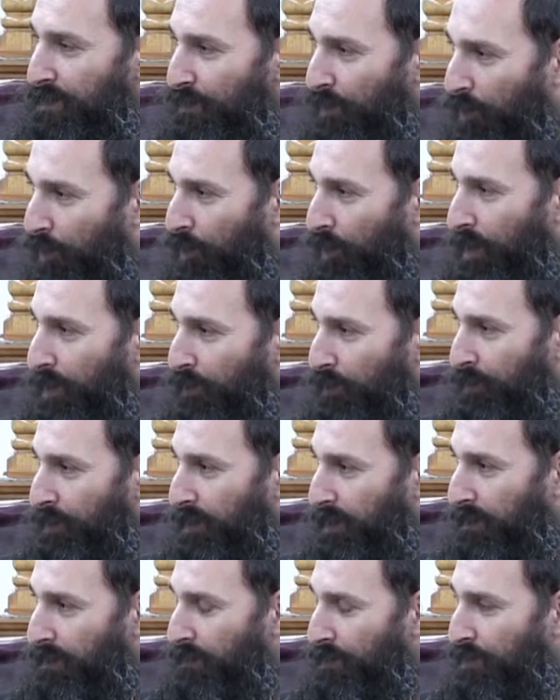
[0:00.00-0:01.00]
or
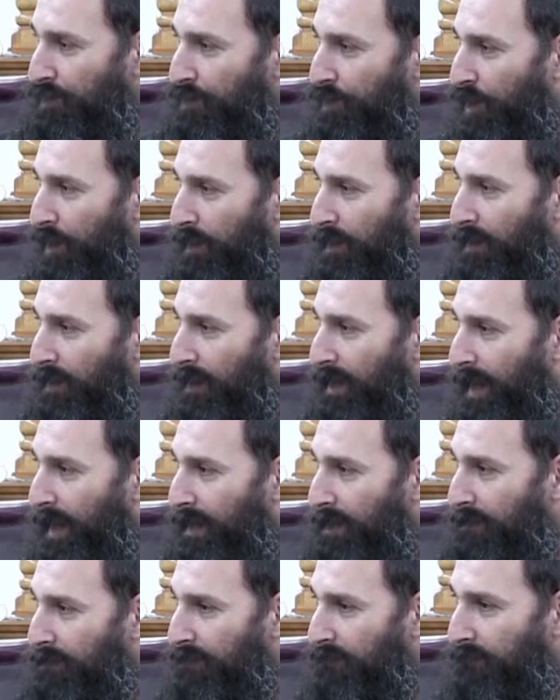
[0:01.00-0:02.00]
eloki, this godly
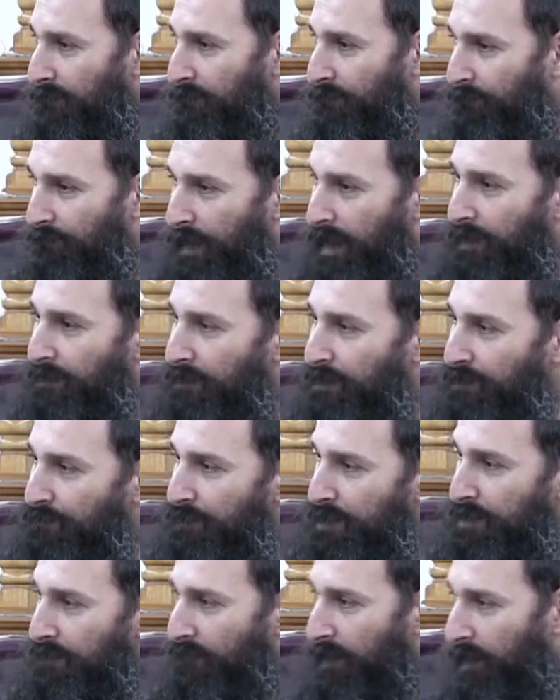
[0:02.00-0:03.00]
light by this
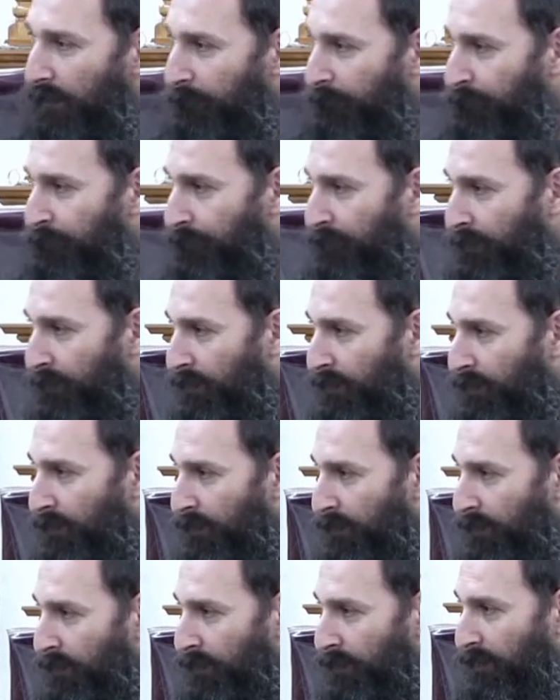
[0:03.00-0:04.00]
mitzvah.
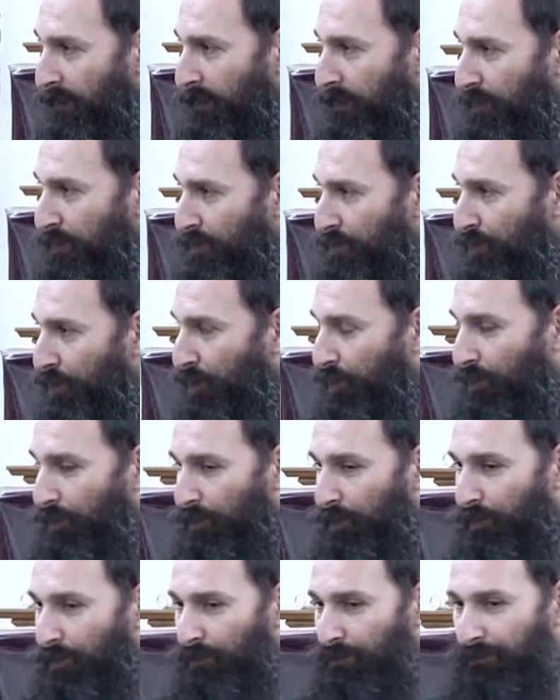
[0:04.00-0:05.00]

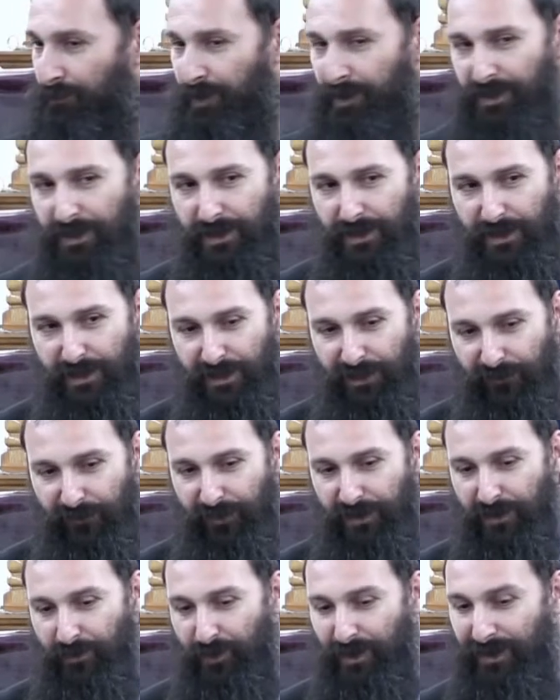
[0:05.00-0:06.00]
So this is the
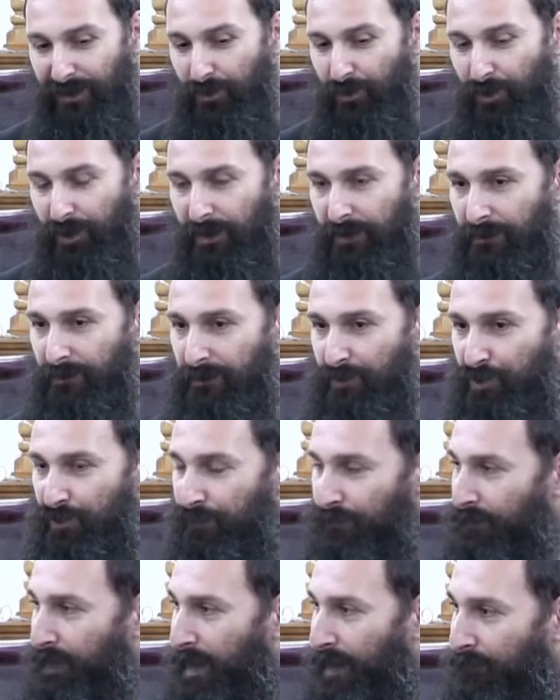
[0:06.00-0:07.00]
difference between doing
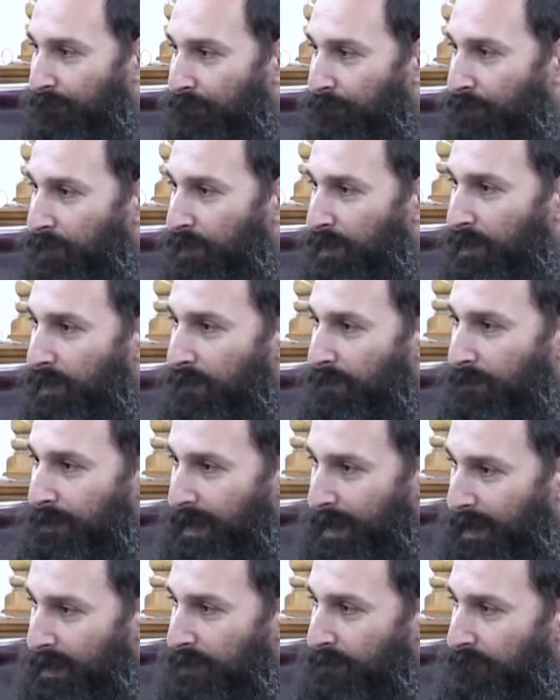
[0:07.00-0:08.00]
tshuva for a
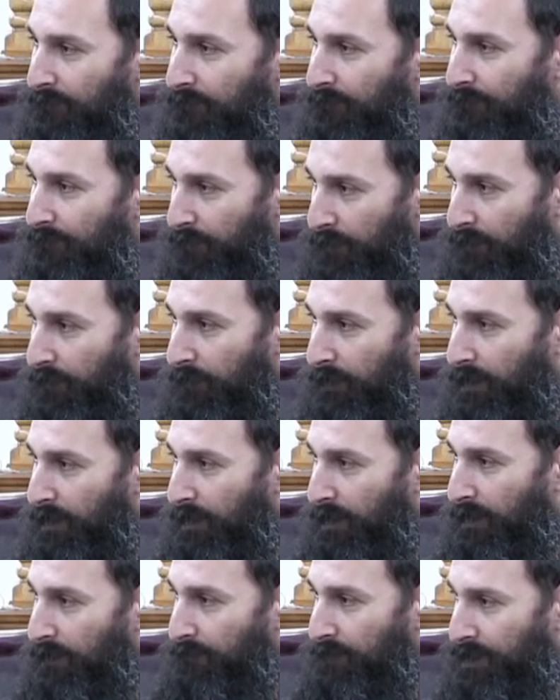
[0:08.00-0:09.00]
negative, for
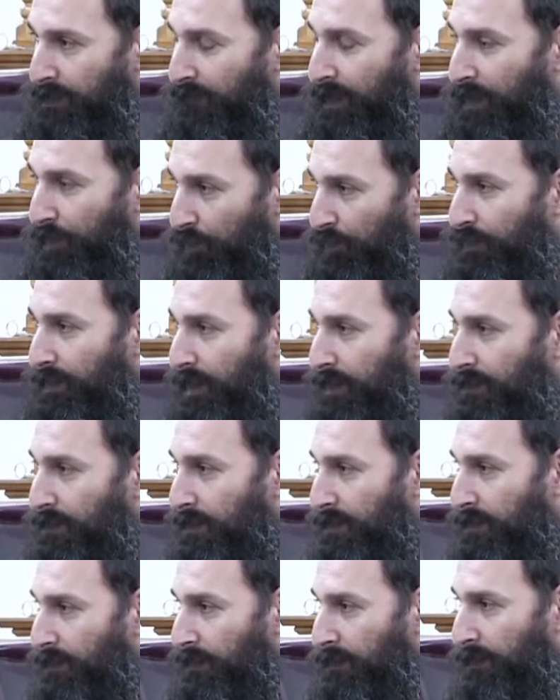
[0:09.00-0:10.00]
a mitzvah lo
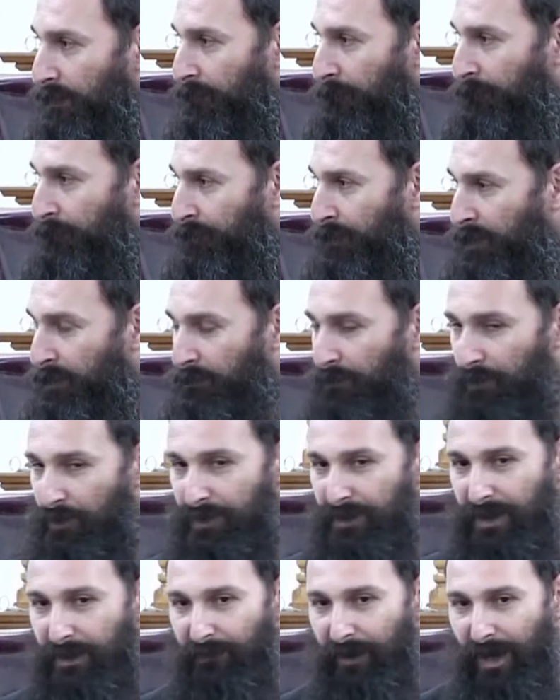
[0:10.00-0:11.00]
taaseh.
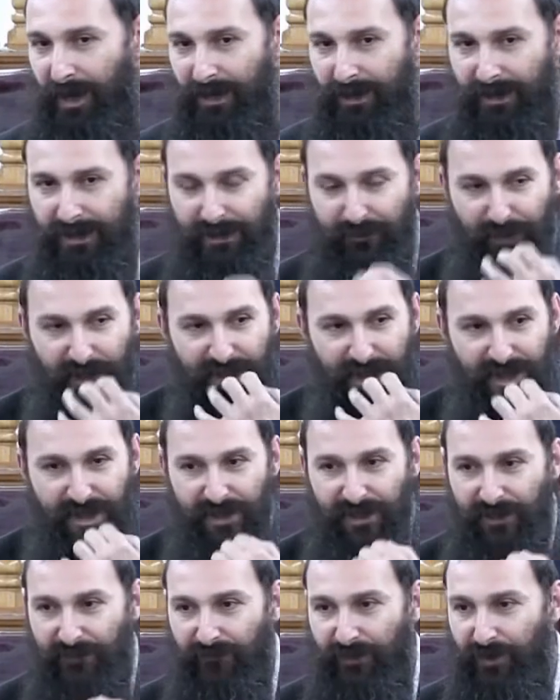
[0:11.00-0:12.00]
Because the Gemara explains it
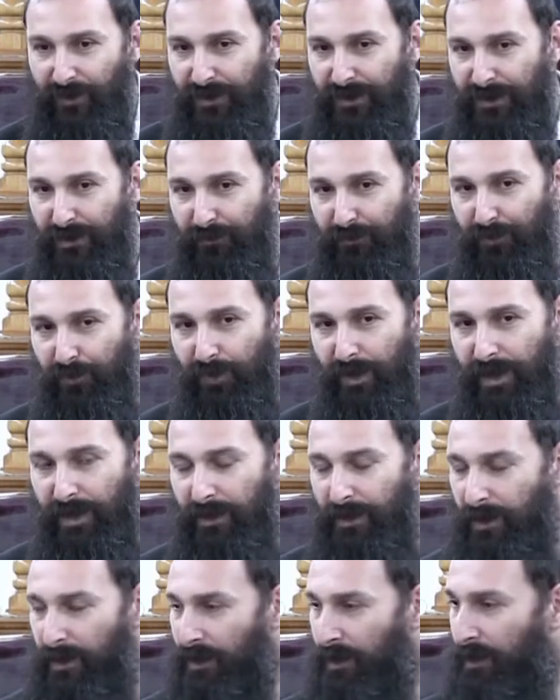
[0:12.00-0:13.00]
in a very simple
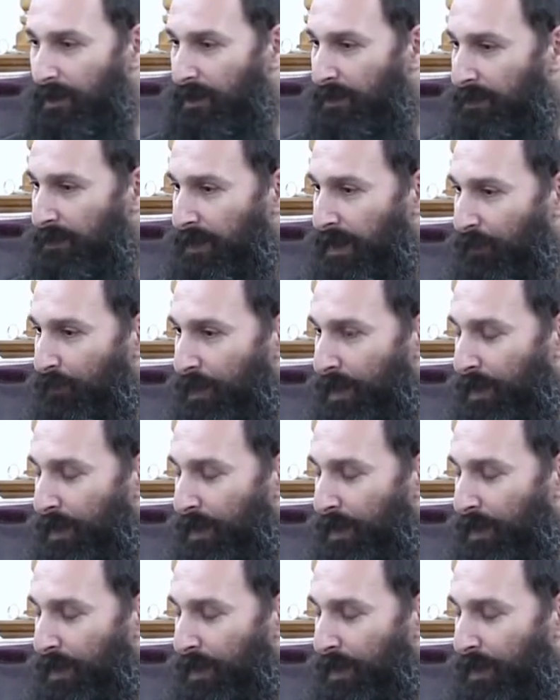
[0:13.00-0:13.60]
way, that when a